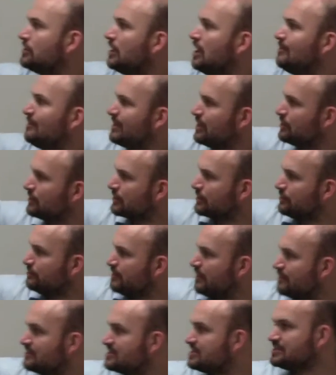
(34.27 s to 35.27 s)
at all my other cube
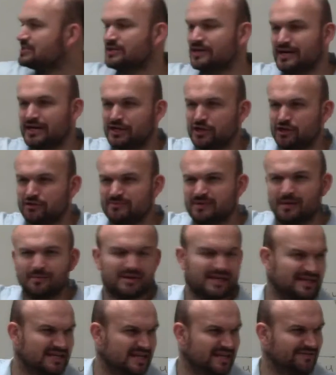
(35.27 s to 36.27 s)
numbers. Is there any cube number
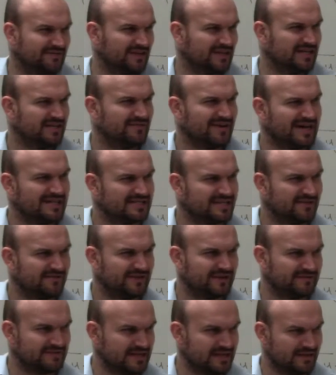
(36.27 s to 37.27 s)
that evenly divides into
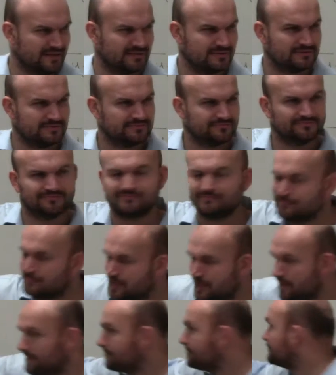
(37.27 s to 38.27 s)
50? No.